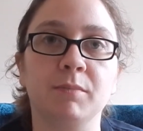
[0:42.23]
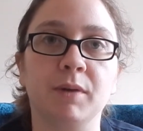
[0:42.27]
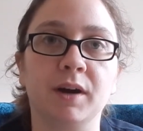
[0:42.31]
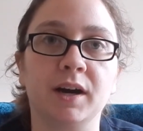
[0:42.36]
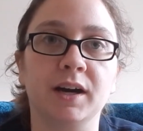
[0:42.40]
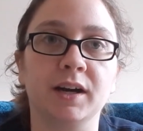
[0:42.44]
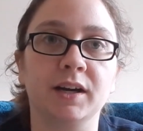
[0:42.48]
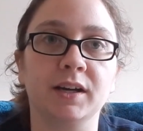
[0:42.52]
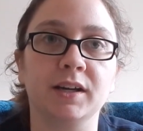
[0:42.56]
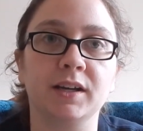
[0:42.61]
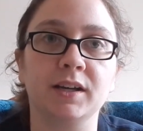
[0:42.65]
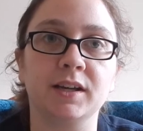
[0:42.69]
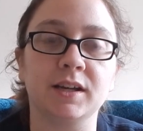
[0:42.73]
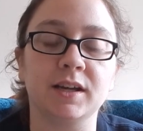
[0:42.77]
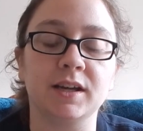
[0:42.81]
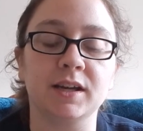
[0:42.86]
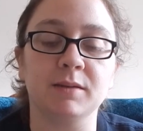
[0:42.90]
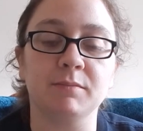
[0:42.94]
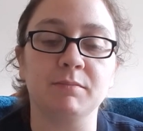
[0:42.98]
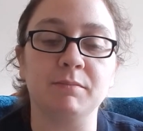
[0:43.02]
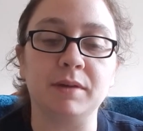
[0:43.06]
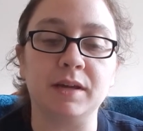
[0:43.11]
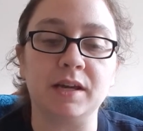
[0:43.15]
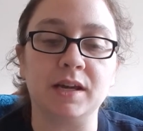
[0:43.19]
by
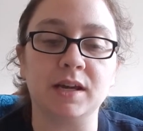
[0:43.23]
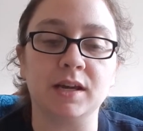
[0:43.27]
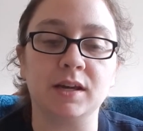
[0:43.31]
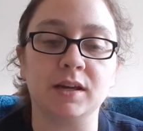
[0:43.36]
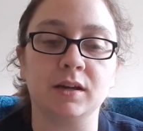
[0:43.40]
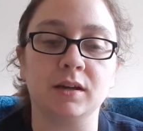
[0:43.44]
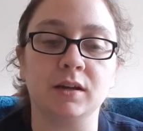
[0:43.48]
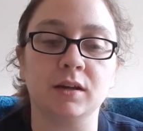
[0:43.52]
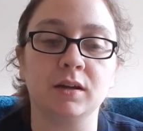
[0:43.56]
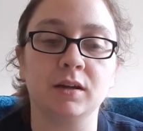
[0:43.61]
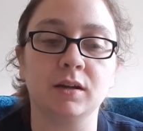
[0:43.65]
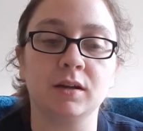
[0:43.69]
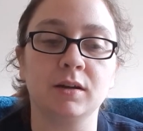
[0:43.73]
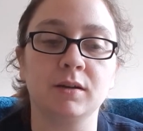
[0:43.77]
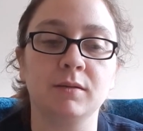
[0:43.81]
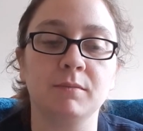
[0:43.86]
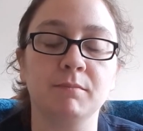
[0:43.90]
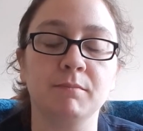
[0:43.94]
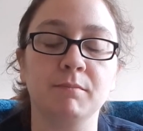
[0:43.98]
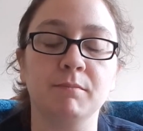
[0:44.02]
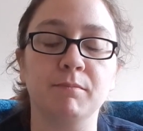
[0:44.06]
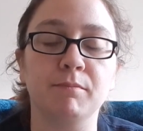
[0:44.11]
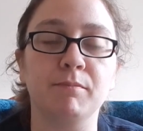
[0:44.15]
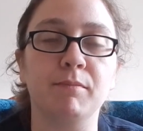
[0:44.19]
it being
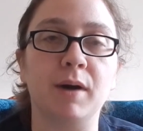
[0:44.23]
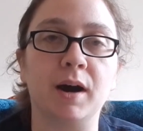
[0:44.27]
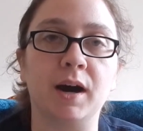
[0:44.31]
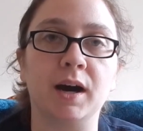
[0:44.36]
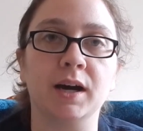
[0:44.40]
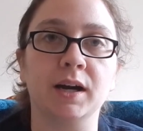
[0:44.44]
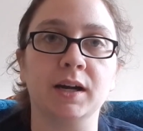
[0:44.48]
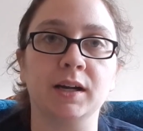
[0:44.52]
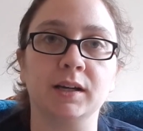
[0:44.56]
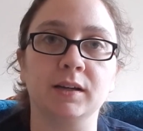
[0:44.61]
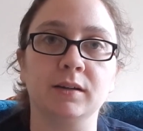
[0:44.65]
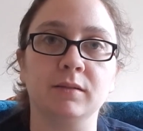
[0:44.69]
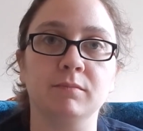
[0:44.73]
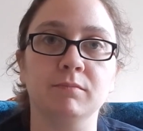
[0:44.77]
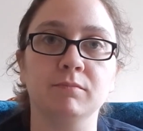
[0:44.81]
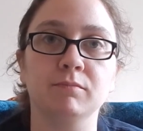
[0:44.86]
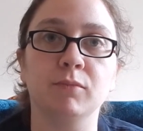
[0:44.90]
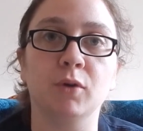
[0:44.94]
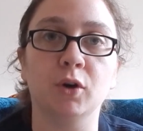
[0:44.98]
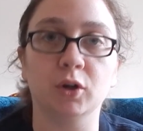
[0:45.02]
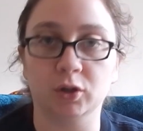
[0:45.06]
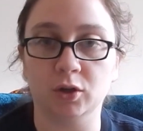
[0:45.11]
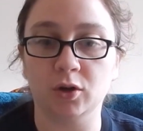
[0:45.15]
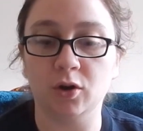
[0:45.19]
by
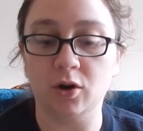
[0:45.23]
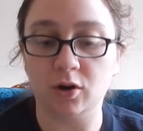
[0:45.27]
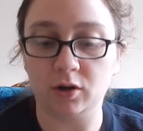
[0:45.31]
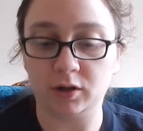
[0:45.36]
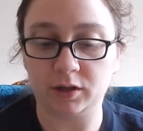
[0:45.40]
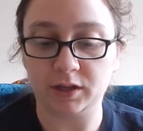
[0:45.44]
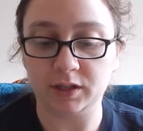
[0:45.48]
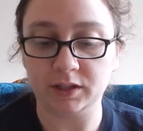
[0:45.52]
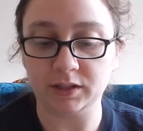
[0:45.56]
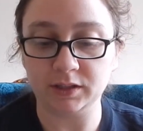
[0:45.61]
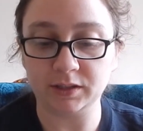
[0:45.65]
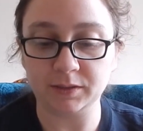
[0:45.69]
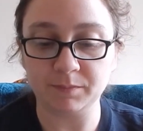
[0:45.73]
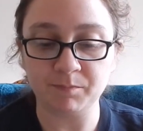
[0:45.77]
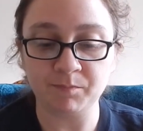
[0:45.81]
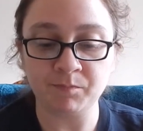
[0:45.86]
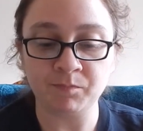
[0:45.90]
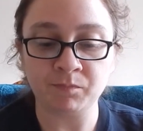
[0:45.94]
Paula Hawkins.